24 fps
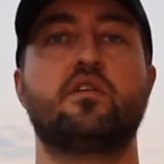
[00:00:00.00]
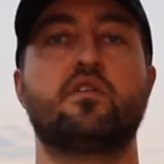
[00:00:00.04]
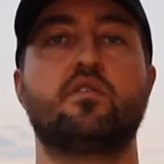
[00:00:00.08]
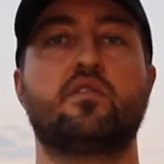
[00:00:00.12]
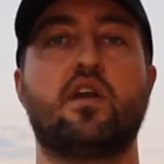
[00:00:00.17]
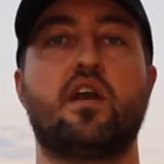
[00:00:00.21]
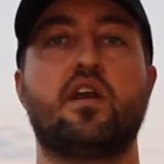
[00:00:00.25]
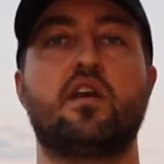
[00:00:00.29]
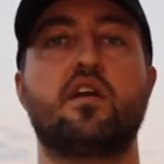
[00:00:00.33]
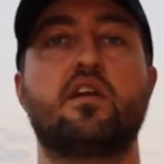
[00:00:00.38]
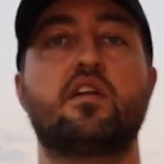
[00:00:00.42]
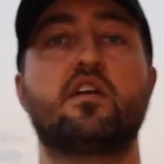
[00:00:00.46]

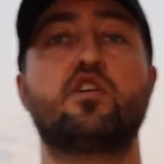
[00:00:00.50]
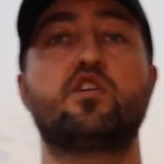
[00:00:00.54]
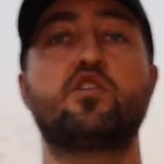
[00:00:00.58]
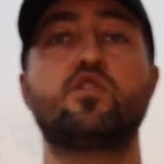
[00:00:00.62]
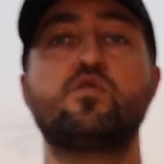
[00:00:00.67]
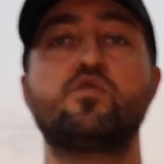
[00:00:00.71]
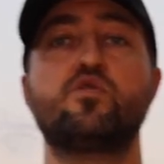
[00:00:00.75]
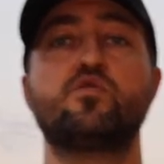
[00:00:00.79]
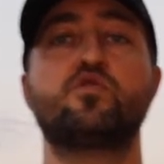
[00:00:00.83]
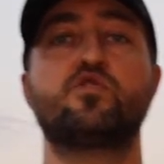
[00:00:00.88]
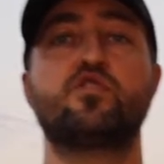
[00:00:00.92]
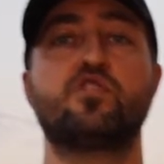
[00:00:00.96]
Okay, and a
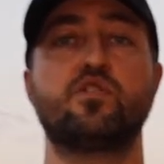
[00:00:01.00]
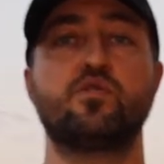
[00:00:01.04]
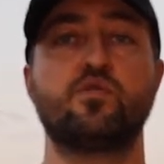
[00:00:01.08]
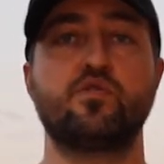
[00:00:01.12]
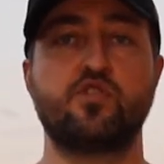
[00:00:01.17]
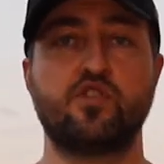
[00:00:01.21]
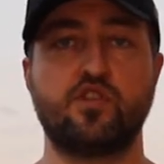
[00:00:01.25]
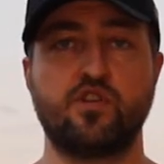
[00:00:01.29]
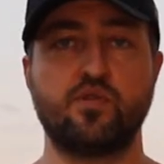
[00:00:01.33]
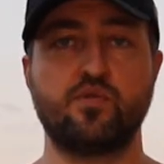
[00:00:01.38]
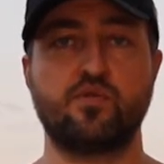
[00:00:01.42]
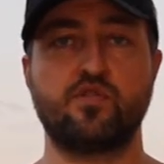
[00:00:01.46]
huge,
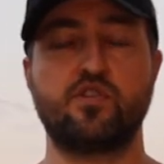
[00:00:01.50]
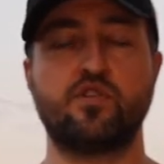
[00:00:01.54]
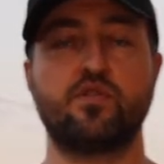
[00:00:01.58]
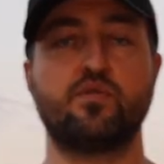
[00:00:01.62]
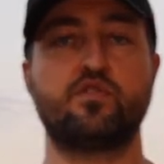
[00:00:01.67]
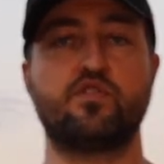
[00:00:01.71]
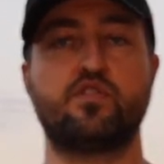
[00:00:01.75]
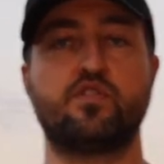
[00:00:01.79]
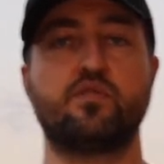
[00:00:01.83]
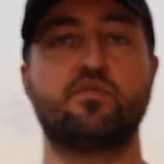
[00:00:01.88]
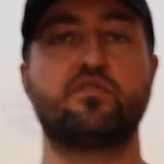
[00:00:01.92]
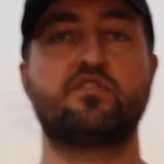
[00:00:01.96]
huge, huge,
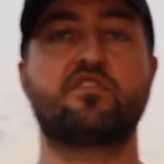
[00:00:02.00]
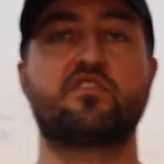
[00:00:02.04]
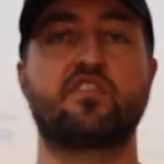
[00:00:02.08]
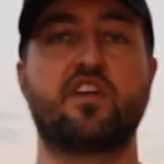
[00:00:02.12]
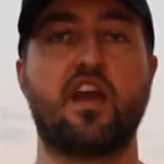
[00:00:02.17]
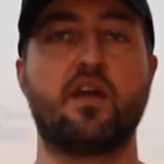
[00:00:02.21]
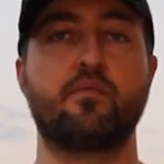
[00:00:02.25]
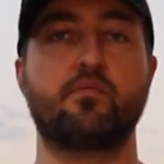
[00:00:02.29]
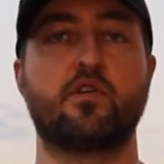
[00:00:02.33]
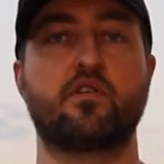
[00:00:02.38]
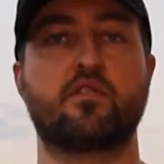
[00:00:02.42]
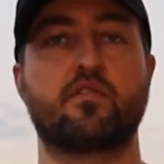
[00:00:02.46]
huge, huge
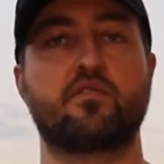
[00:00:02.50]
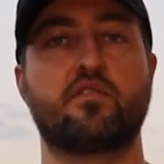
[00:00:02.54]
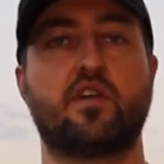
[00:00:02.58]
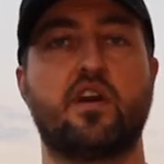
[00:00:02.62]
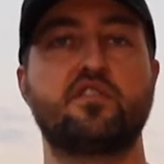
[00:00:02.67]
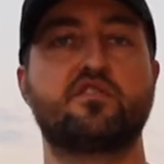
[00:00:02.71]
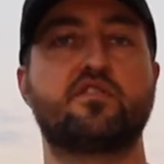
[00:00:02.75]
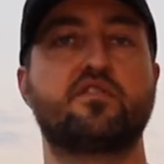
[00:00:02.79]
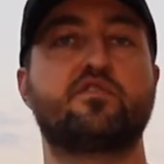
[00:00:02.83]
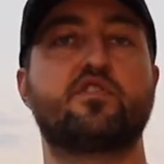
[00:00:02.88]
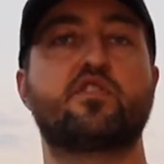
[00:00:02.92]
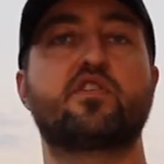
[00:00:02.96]
scammer. Okay,
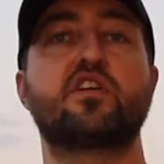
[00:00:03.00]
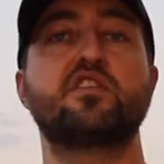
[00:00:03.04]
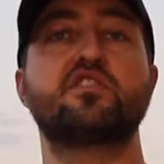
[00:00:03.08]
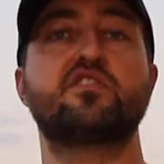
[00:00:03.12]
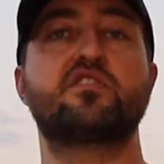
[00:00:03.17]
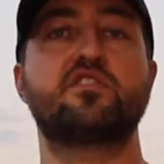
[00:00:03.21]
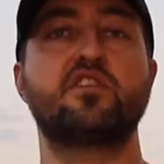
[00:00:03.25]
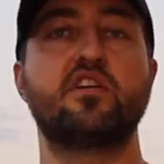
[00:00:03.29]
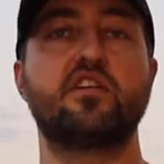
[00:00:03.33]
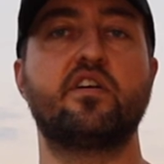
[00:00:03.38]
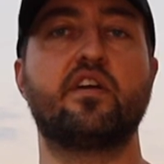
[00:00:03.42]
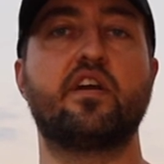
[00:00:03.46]
so if you're
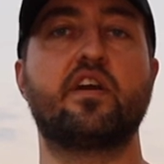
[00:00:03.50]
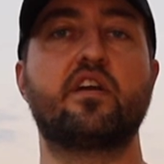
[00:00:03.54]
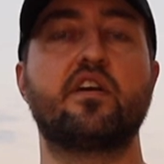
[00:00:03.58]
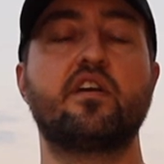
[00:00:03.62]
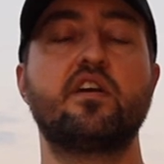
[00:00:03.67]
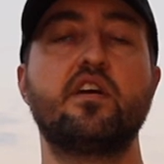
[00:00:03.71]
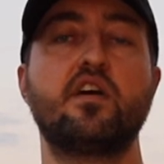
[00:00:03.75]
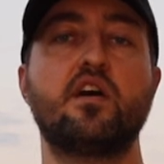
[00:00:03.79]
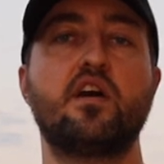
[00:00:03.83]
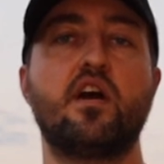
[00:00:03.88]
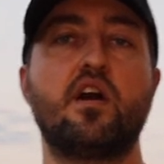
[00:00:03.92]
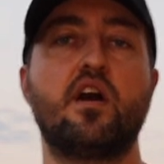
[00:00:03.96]
considering
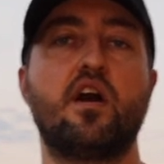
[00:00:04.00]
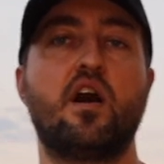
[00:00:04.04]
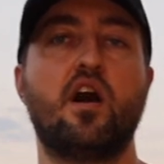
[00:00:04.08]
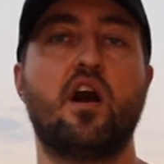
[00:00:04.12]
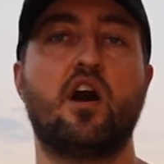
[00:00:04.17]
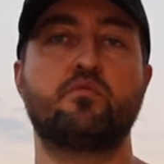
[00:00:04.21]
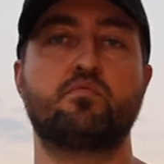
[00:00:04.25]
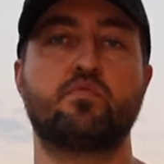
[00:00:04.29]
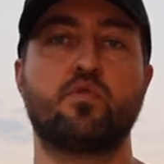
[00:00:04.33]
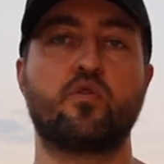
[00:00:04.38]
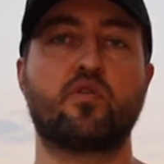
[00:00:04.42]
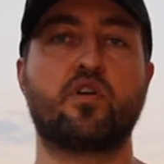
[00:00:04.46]

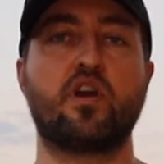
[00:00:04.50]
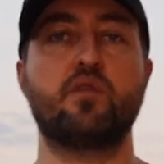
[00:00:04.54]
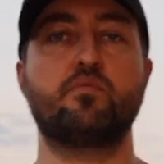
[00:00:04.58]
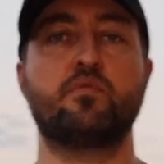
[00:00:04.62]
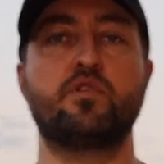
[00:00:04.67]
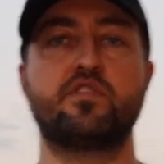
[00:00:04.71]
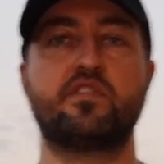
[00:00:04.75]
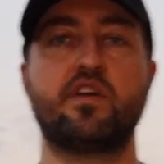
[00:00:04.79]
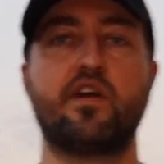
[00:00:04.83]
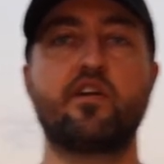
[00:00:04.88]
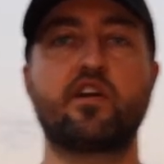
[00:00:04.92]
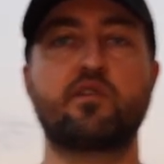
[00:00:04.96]
a program
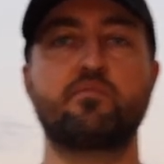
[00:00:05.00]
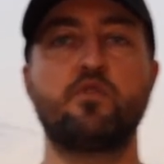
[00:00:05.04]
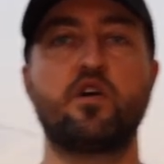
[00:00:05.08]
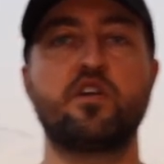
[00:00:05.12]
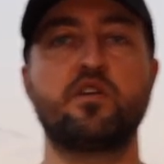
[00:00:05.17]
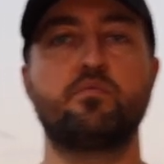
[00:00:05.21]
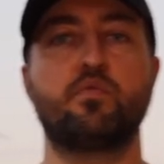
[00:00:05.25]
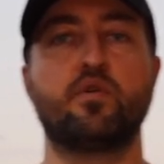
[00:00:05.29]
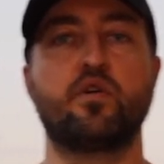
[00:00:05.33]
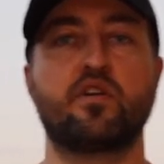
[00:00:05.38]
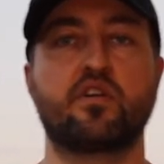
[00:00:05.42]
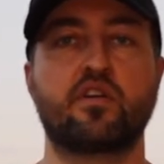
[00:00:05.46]
with Derek
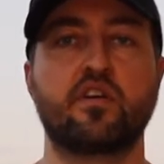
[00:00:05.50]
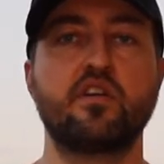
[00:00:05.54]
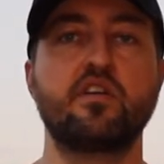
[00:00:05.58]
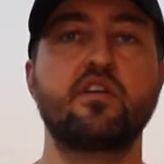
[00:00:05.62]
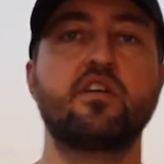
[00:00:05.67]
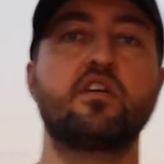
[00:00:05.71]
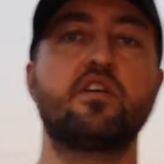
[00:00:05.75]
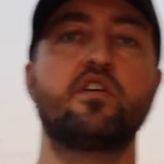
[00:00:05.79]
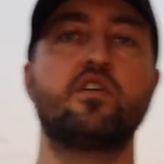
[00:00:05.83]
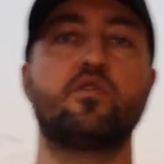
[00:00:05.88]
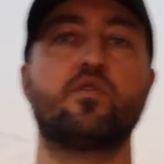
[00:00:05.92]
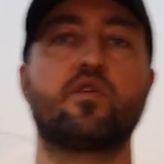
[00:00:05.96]
Moneyberg,
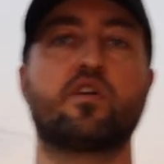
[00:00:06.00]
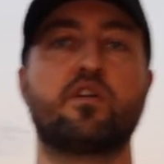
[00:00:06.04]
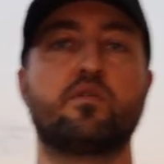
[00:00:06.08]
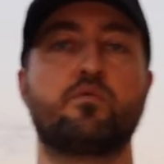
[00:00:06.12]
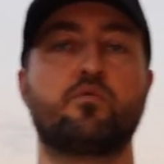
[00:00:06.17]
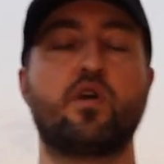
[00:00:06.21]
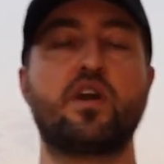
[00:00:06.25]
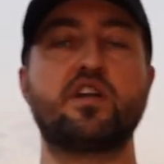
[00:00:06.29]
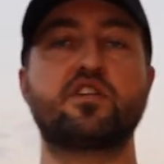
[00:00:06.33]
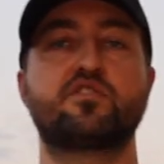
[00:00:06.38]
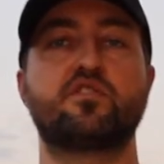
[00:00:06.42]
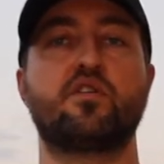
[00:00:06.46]
you're going to
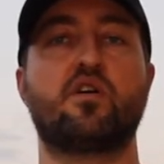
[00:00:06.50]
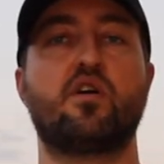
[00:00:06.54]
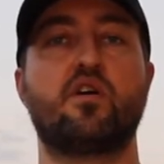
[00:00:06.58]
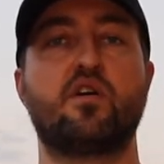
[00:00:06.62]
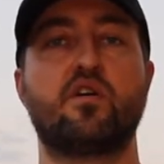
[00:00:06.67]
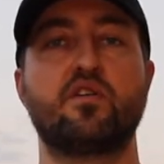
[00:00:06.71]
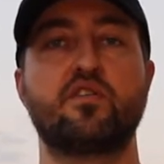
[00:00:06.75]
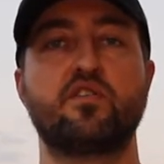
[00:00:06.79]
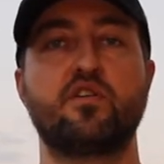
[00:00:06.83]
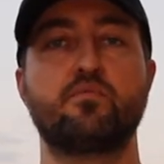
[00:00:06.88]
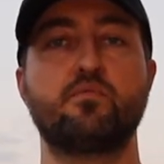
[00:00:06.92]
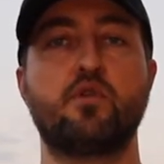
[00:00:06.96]
waste
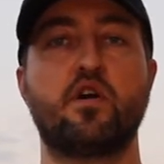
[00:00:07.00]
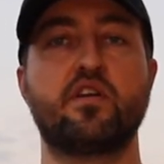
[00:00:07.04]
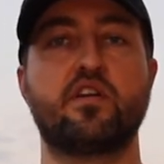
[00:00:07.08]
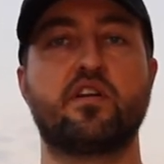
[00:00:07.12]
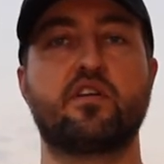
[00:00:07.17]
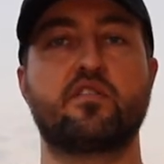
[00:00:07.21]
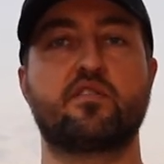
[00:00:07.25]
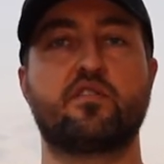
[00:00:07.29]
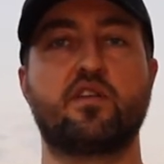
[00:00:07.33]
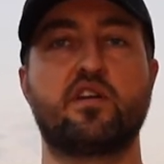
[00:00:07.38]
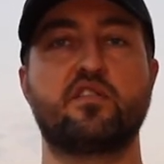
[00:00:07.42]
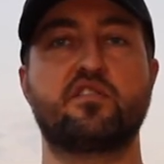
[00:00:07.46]
all your money.
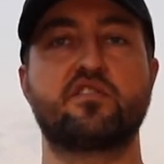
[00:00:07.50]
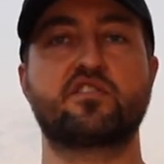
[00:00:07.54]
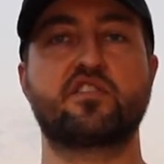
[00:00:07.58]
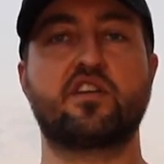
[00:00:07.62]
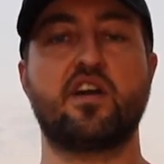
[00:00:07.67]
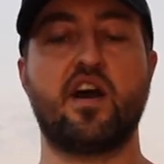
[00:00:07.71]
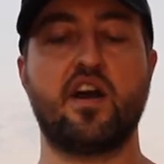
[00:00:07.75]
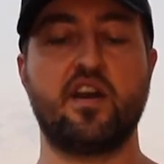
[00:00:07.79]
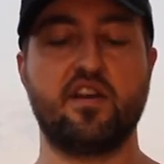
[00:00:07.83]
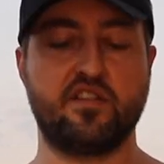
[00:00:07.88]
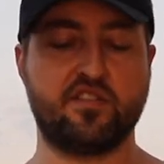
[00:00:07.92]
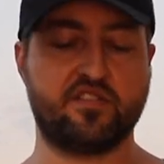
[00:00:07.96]
Okay, this
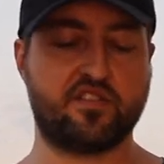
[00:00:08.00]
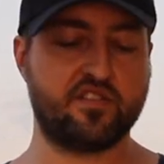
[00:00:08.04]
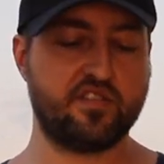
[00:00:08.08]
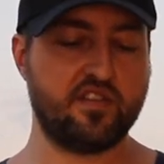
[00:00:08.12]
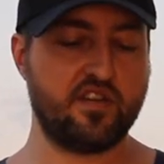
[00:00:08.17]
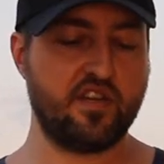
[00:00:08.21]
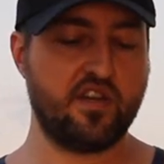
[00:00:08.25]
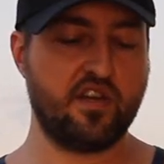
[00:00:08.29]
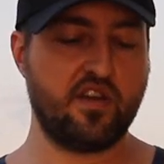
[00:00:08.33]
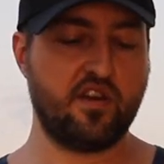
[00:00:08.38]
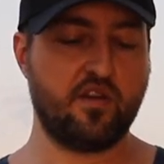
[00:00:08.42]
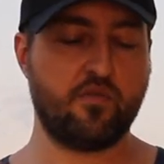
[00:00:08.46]
guy is
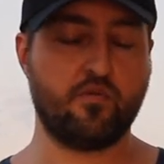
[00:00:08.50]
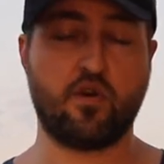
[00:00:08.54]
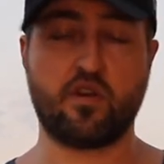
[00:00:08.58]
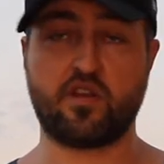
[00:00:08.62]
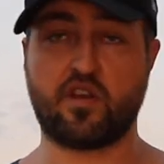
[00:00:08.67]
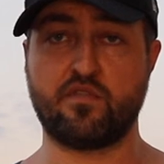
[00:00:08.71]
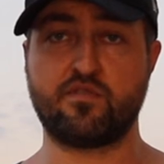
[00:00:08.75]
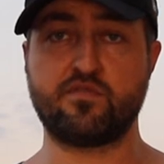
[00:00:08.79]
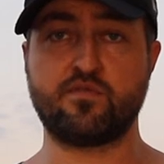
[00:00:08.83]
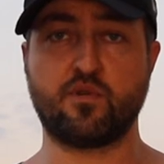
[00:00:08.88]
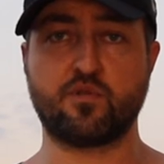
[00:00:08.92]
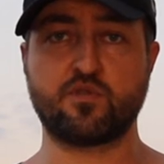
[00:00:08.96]

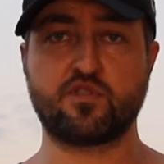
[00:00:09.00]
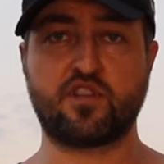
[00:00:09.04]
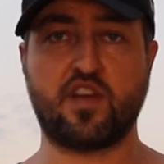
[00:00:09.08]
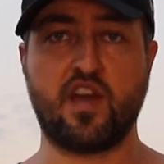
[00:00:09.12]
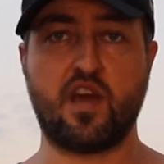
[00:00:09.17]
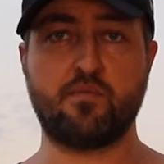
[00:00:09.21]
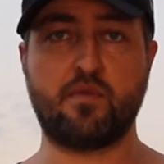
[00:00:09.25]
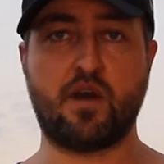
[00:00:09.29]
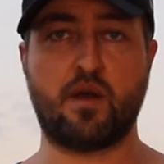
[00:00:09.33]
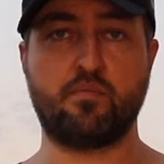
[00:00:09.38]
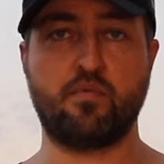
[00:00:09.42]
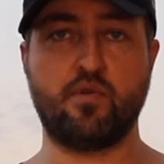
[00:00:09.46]
running a full
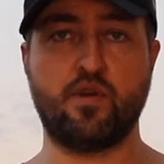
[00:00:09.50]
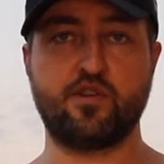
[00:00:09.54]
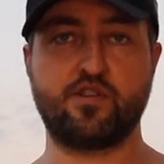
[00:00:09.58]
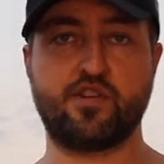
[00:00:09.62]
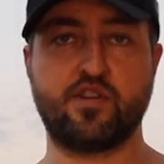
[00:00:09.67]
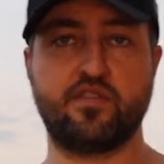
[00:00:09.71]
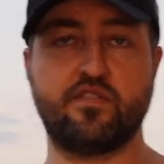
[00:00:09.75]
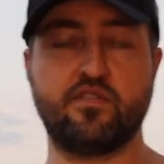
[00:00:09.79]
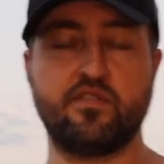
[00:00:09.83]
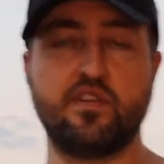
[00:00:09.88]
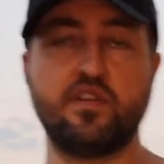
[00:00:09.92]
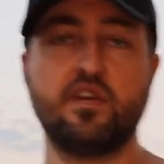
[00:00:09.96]
scam
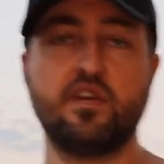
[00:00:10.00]
operation.